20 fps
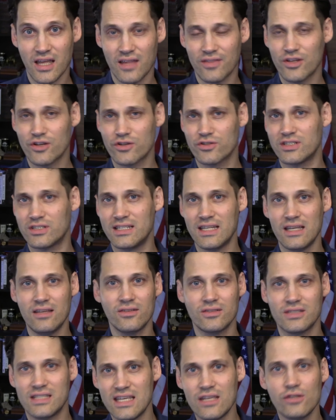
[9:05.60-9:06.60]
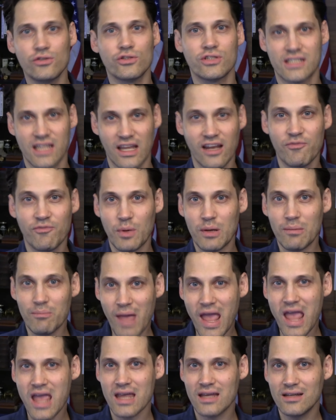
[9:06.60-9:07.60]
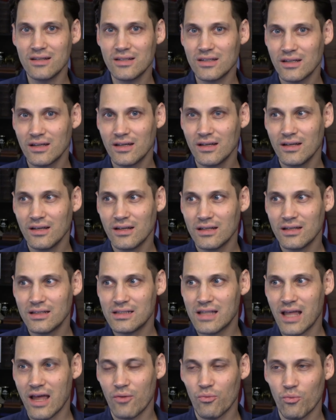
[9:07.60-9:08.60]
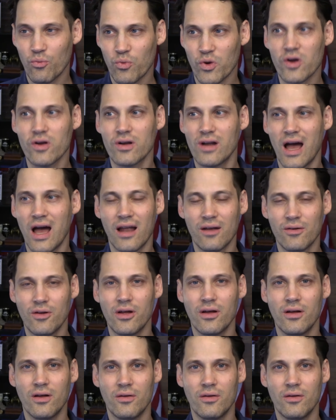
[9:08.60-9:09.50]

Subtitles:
and there's deals that have been made that we're not